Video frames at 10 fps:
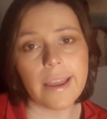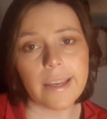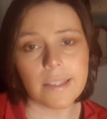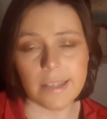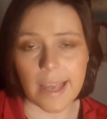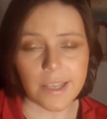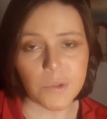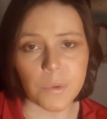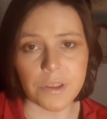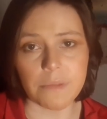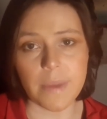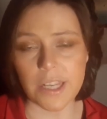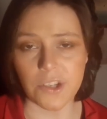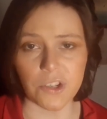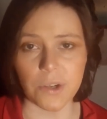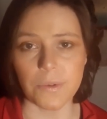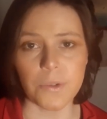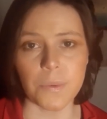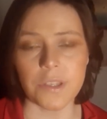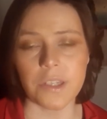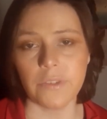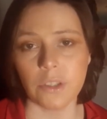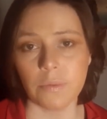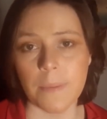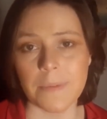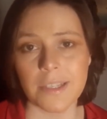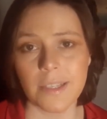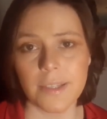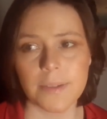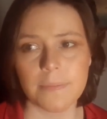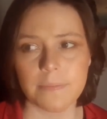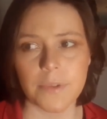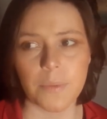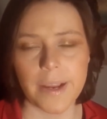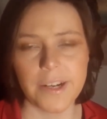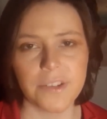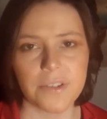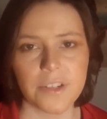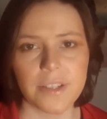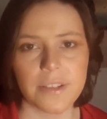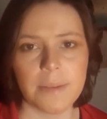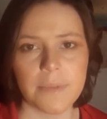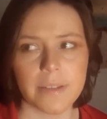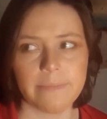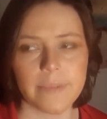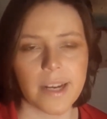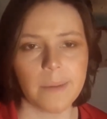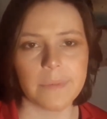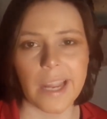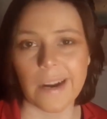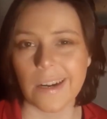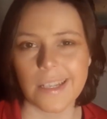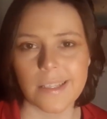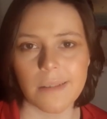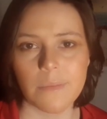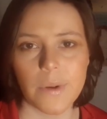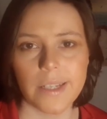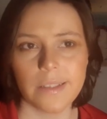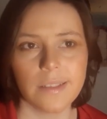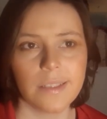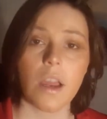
And as with many shows with difficult premises, the writers just seem to stop caring at some point.